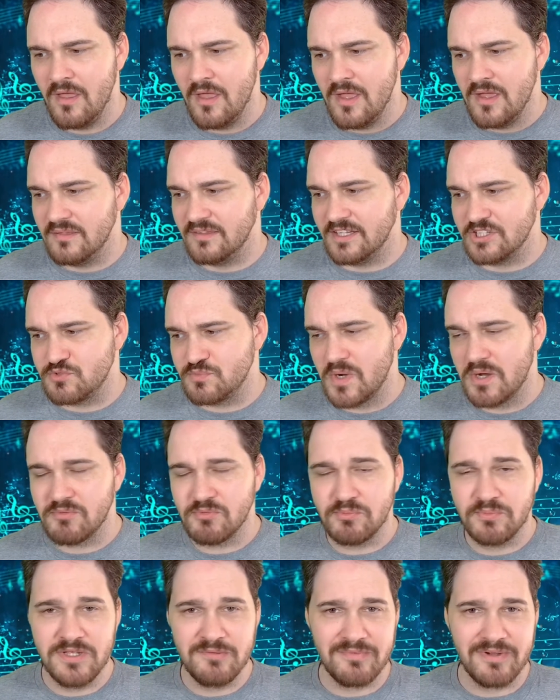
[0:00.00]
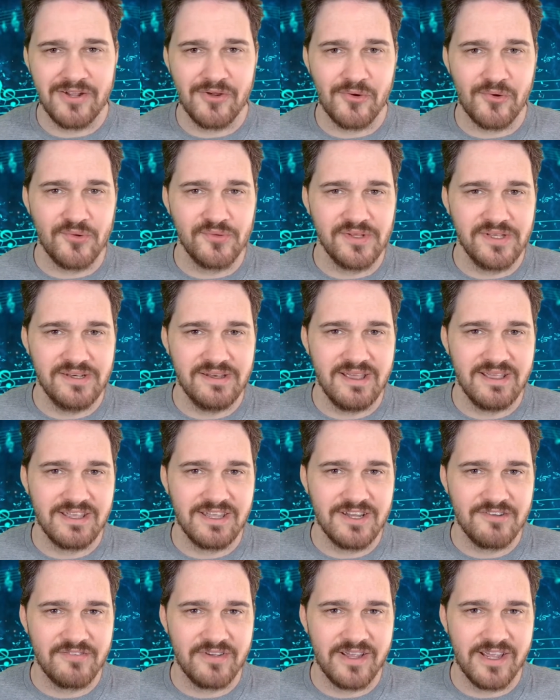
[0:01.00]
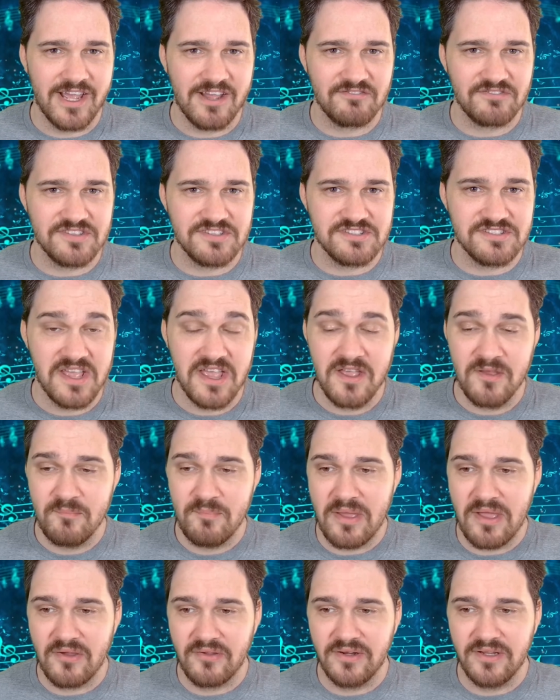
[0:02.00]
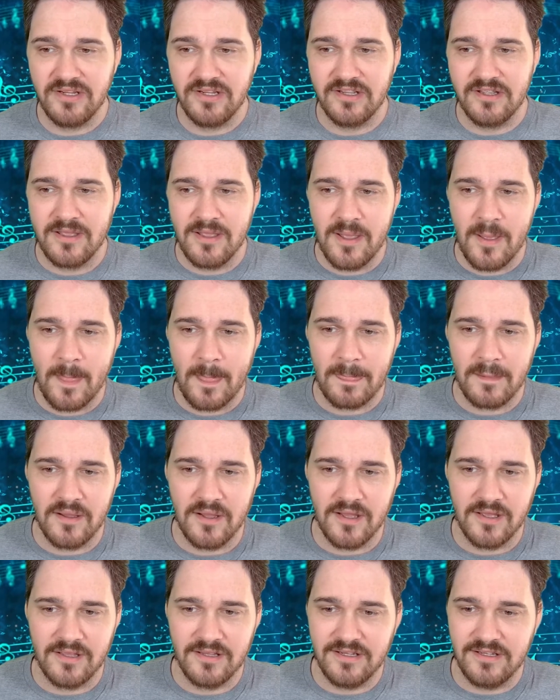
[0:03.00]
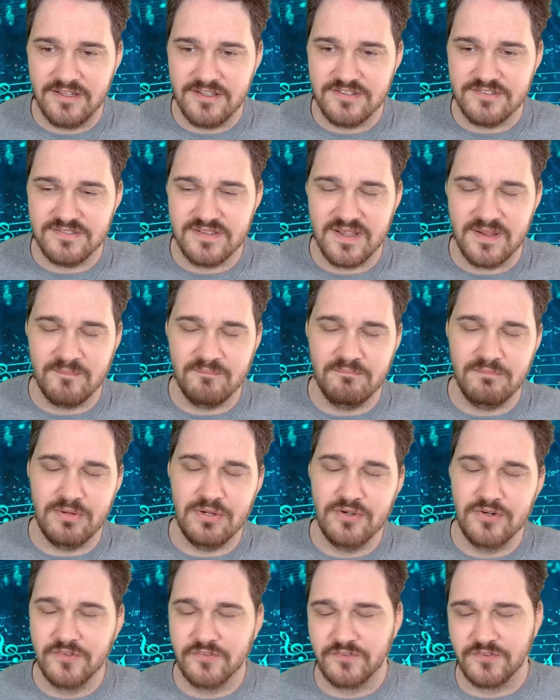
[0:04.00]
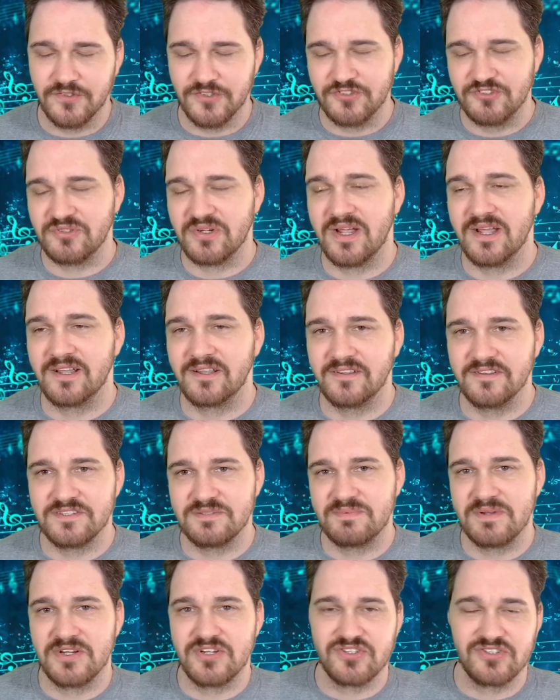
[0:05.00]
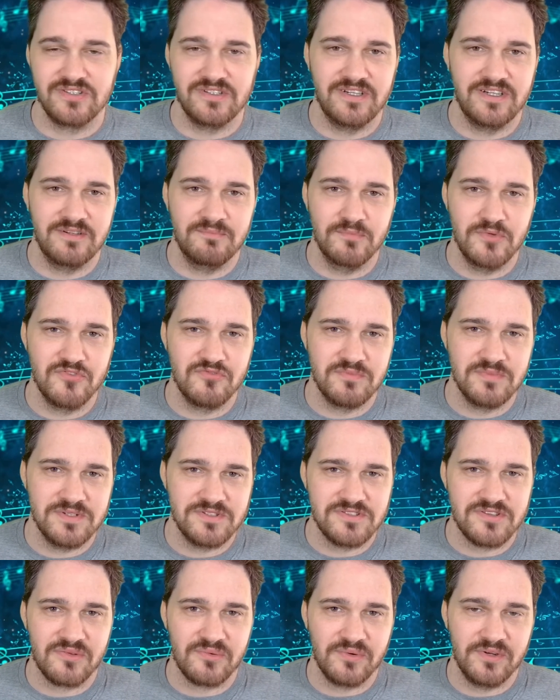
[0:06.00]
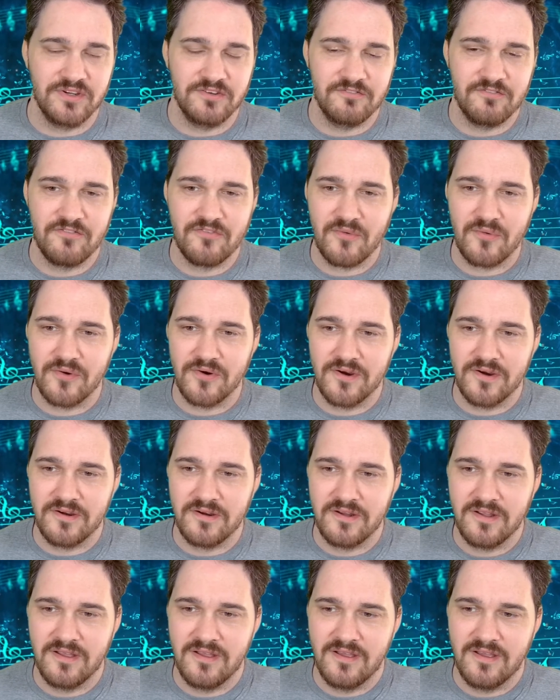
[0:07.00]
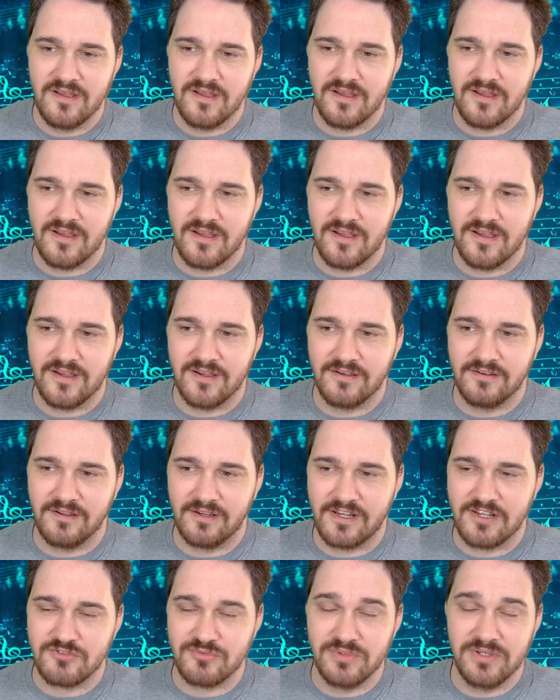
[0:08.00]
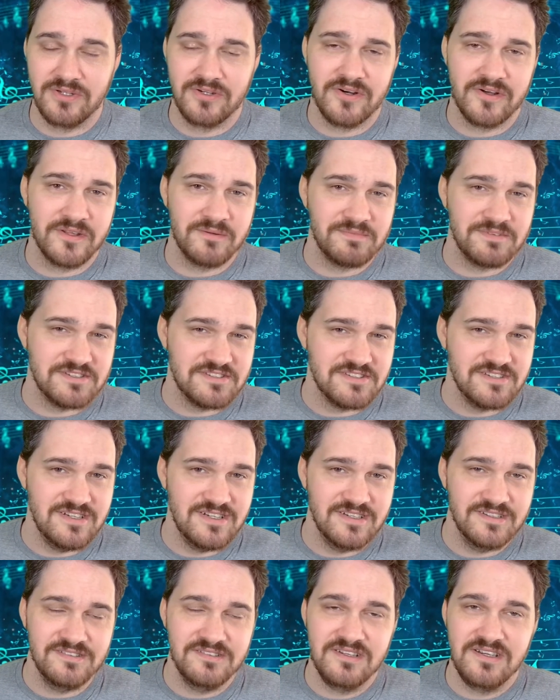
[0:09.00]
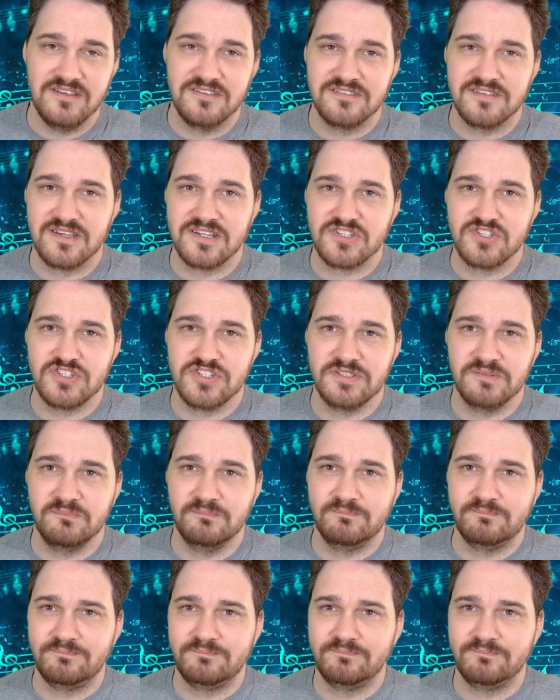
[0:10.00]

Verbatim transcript: That's probably my only negative I have to say about it. It is a beautiful track, especially in movements 3 and 4. I guess we can call them the C and D section.